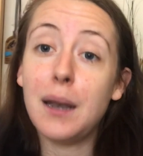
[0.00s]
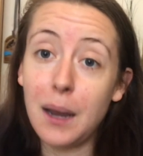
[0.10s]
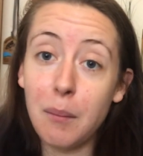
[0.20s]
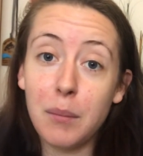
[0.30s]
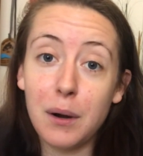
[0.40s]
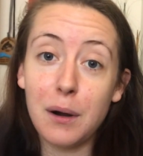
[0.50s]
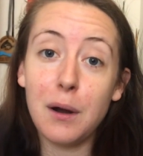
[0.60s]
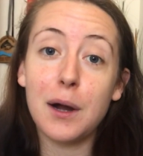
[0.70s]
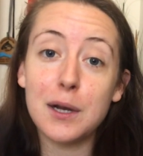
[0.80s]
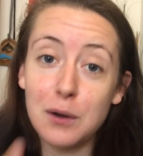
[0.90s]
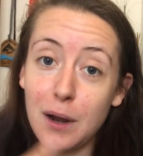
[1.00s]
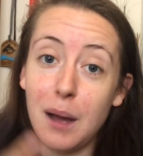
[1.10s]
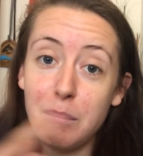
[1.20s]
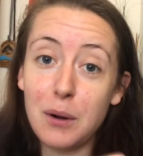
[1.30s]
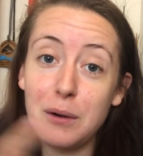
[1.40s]
number on your
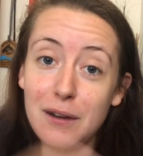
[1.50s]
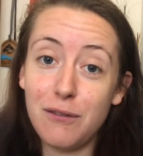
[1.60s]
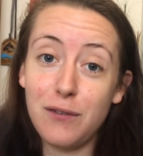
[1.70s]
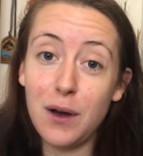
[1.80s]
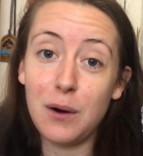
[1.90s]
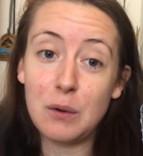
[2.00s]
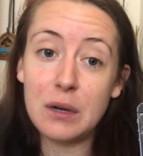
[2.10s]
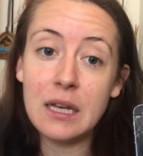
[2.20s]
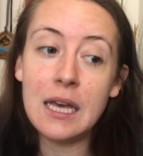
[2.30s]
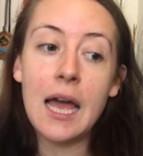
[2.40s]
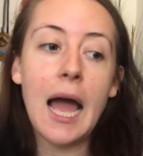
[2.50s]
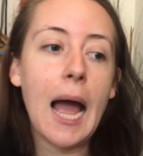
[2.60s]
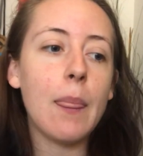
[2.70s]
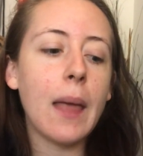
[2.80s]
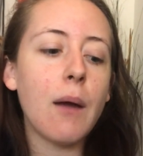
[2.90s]
not broken phone,
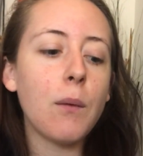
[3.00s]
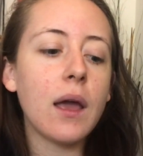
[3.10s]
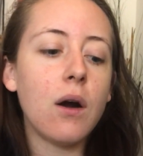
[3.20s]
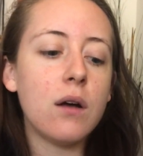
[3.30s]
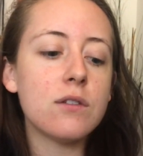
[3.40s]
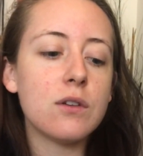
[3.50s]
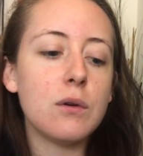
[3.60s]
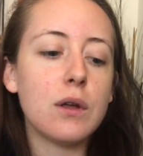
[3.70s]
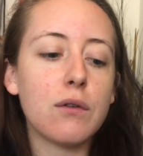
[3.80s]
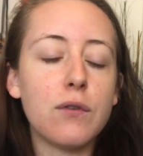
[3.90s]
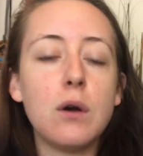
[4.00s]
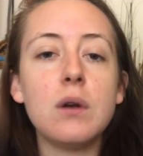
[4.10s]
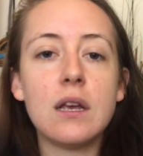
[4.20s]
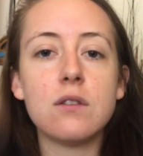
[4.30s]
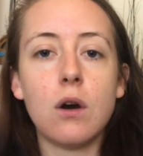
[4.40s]
and that way also your
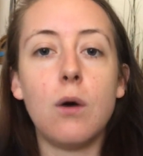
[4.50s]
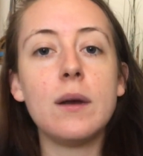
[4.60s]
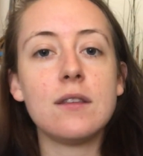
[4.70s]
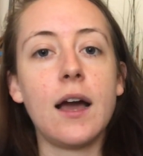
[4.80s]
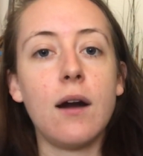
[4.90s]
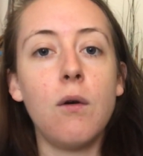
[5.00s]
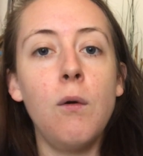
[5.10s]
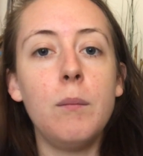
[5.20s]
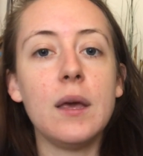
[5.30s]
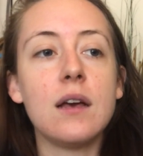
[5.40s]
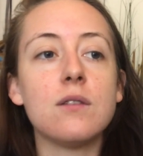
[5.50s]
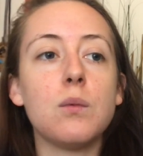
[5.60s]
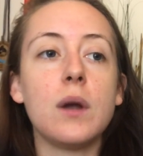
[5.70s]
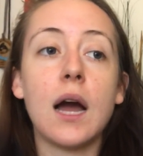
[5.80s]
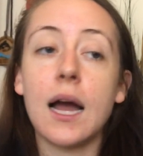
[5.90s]
phone is always out, because
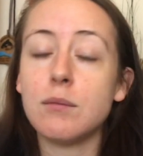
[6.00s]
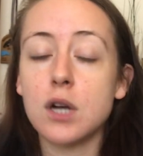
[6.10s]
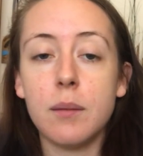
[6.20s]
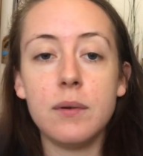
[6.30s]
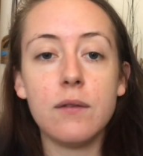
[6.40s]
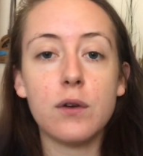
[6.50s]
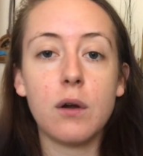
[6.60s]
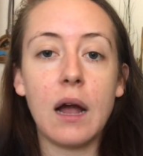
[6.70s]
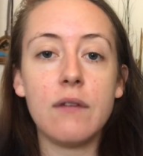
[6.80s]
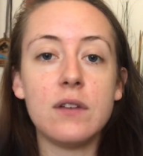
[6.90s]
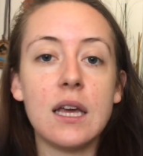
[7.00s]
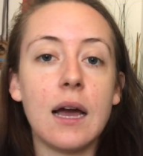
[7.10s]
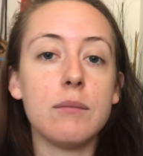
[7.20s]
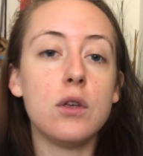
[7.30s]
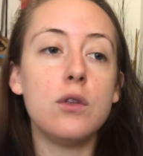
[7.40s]
when I'm shopping for Crafty,
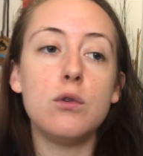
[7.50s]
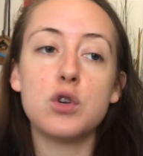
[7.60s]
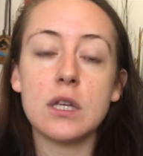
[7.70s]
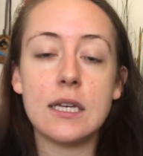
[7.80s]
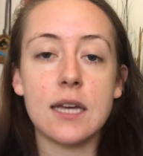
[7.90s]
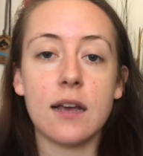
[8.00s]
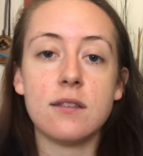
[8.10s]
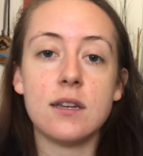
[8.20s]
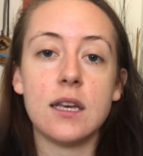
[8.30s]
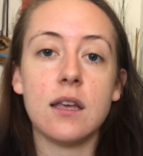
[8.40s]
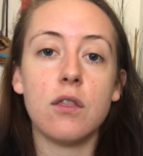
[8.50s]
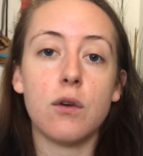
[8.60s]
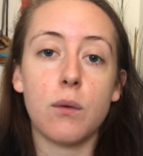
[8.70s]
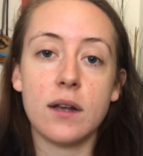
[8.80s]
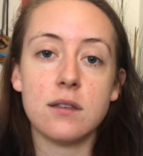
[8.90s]
I'm usually texting
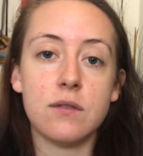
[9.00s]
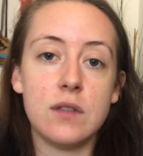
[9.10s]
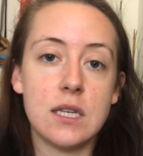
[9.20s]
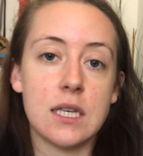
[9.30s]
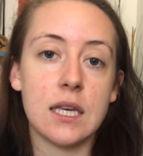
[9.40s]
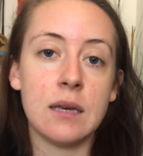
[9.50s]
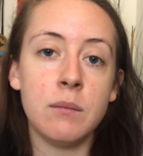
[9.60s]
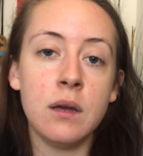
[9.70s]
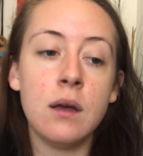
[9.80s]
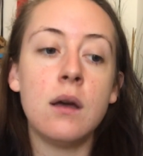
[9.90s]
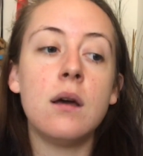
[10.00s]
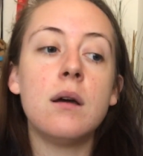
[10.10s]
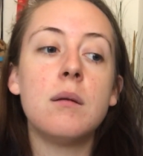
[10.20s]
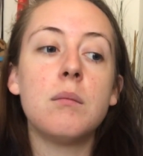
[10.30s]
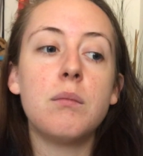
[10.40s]
the rest of the team
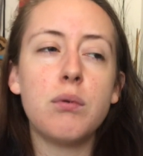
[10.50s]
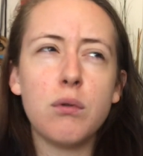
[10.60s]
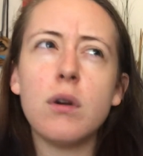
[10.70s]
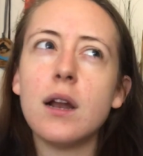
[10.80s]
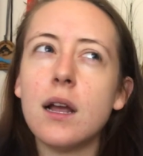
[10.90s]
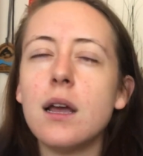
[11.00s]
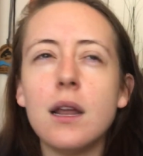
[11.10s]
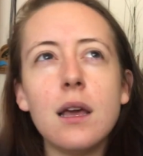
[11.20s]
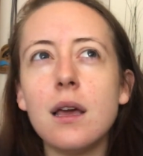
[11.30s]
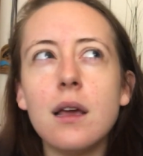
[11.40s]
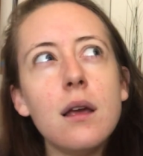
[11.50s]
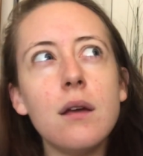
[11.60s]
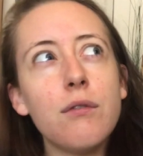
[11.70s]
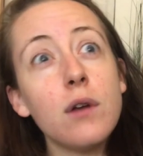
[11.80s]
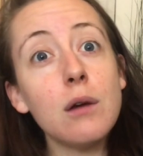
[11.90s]

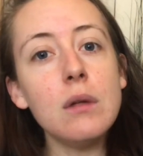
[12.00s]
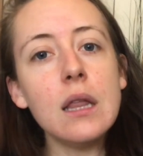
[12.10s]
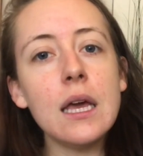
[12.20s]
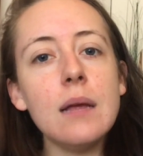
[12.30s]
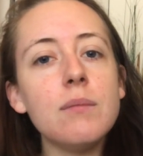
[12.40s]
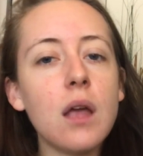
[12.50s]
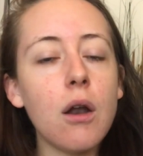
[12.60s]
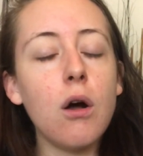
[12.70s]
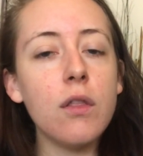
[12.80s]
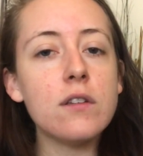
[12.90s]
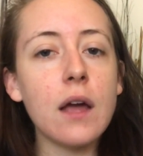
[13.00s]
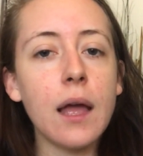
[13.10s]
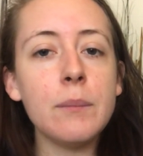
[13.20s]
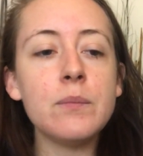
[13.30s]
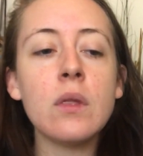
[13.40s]
pretty frequently, not all the time.
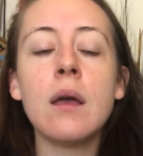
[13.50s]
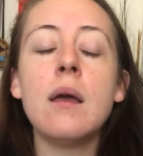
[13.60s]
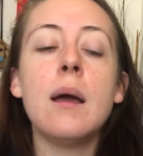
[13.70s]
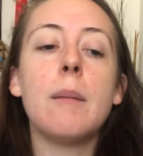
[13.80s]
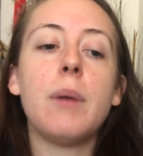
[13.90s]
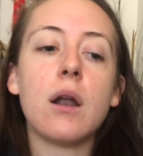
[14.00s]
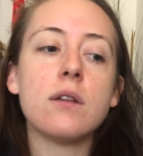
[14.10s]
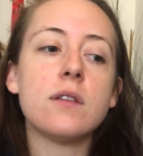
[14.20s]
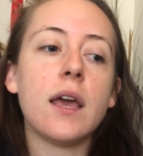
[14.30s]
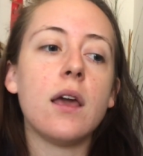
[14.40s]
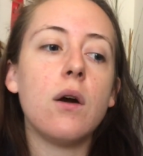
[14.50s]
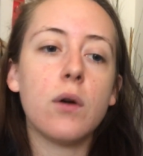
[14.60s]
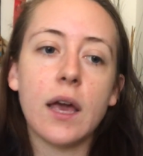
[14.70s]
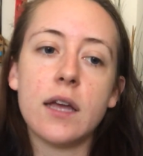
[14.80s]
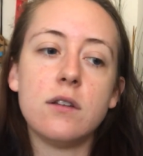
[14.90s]
But I'll say,
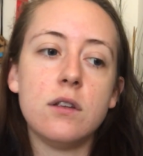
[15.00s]
okay,